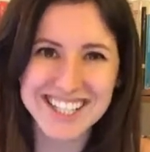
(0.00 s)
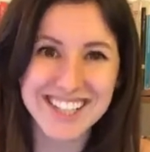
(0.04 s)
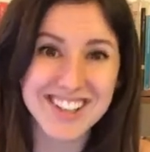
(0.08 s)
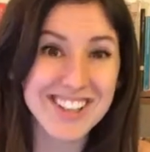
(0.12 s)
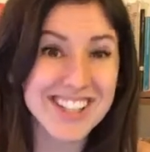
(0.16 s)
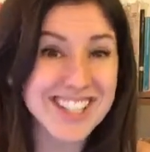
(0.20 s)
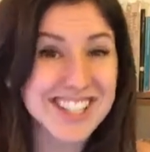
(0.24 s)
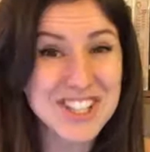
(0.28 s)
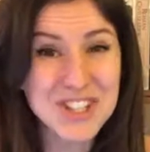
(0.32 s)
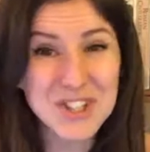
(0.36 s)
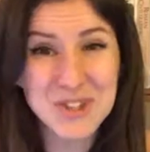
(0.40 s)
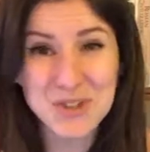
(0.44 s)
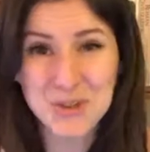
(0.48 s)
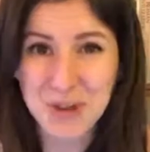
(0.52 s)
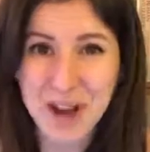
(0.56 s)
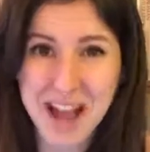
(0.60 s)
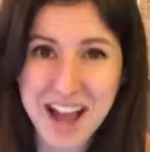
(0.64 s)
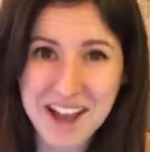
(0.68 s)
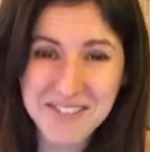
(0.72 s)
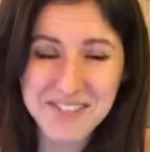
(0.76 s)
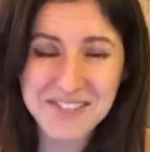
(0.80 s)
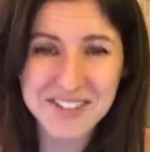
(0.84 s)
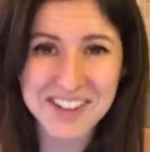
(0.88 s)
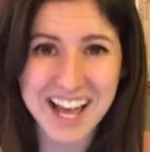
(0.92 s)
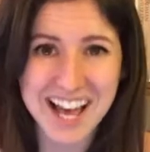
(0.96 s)
You to
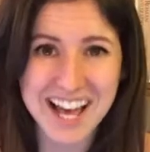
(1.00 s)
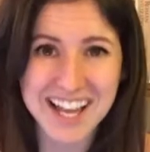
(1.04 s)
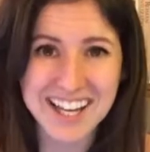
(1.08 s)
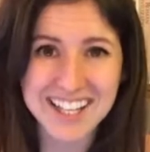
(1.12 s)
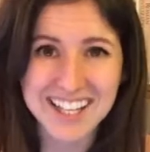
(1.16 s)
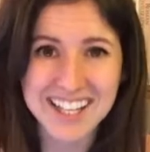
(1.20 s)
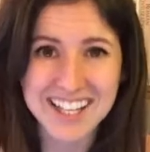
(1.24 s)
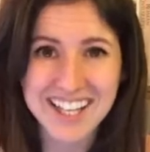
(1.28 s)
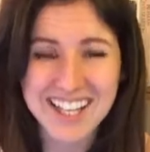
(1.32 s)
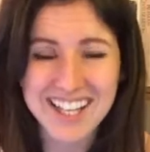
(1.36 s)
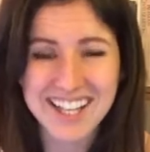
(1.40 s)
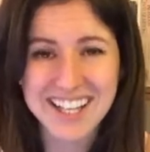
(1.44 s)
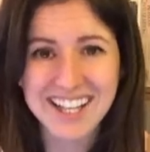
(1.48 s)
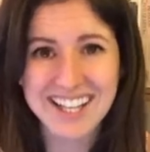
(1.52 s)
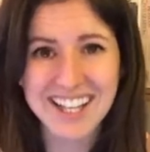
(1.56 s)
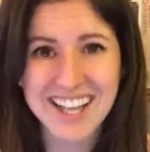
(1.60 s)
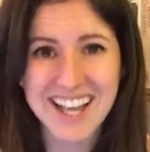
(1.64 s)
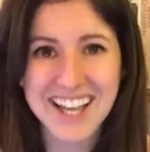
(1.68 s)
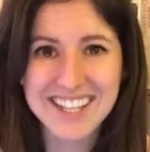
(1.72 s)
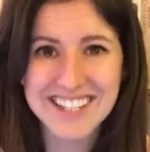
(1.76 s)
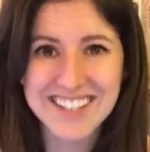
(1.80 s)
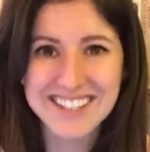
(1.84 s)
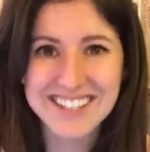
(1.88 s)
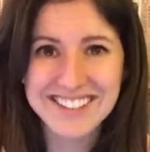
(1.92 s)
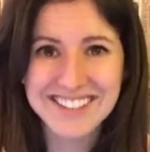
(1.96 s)
draft that,
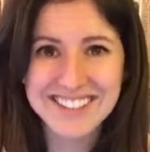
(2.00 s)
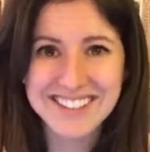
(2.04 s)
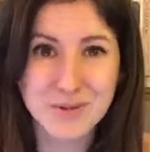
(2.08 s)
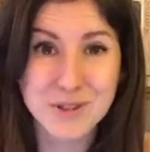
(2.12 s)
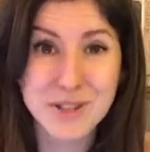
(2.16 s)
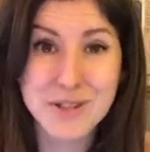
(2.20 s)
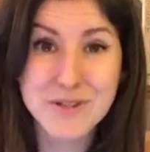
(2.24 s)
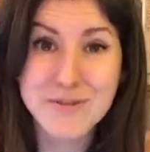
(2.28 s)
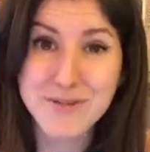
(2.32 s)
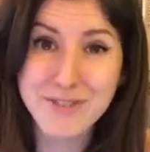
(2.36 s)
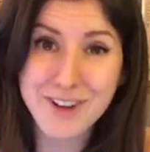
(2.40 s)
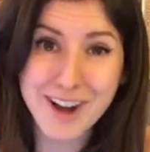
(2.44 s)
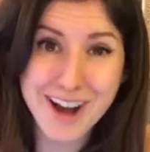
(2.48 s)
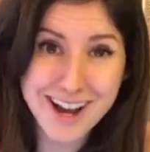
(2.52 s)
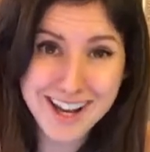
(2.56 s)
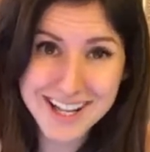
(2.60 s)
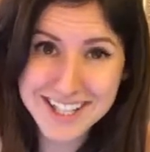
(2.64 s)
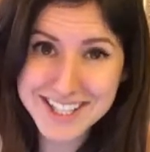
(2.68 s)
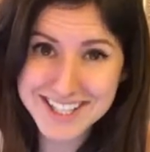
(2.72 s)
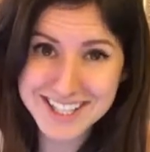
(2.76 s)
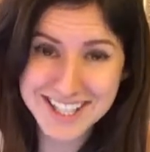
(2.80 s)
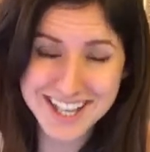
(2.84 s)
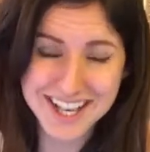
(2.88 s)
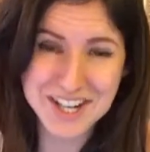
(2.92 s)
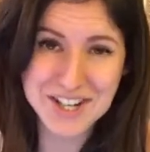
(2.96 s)
then
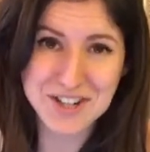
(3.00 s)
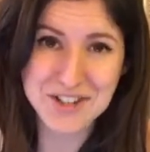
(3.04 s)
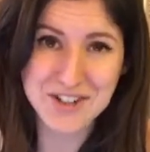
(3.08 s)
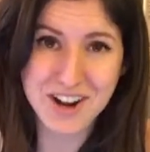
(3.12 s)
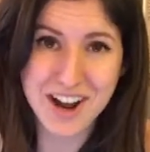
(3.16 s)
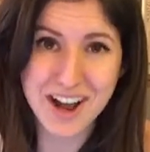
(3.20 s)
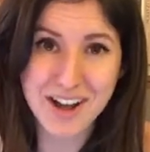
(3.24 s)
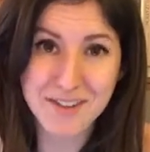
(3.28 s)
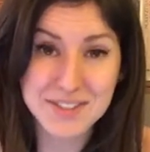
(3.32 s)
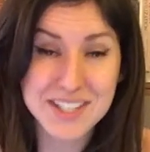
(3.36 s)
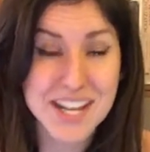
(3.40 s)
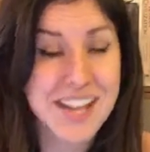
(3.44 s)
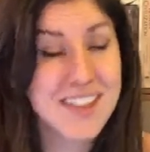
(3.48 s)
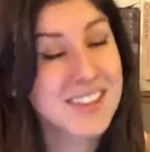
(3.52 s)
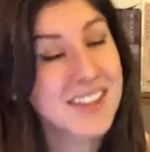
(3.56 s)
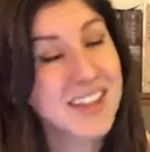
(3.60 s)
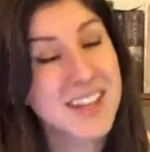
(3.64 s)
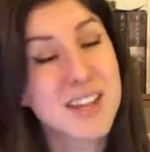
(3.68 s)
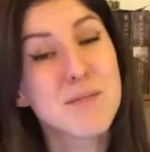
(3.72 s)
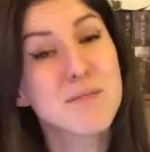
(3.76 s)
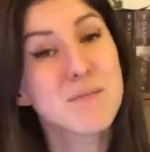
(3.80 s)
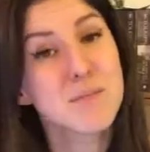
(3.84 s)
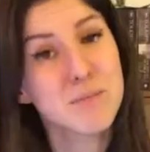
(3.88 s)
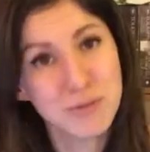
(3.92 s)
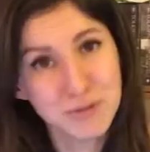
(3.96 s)
revise that draft, and
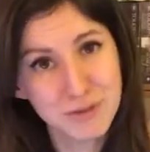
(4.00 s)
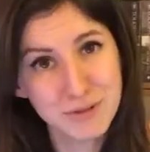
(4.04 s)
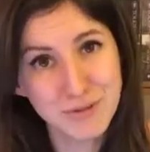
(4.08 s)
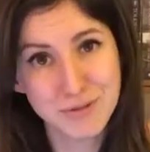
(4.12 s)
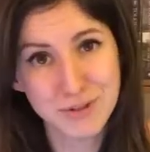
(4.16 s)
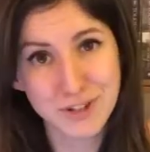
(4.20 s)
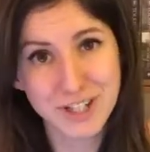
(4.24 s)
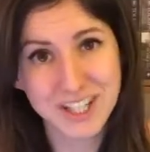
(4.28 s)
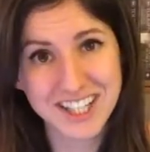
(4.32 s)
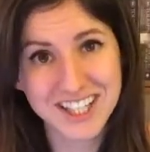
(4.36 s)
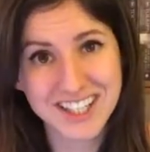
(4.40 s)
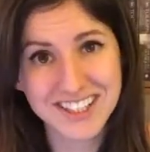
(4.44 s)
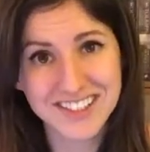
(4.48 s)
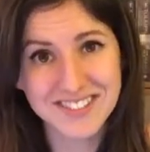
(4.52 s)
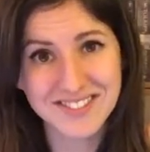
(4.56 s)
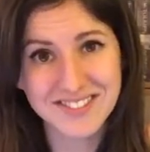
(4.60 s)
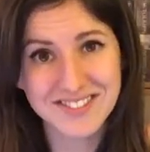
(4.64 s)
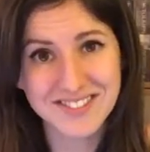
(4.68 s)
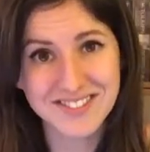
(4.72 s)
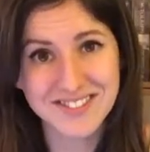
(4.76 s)
then proofread it.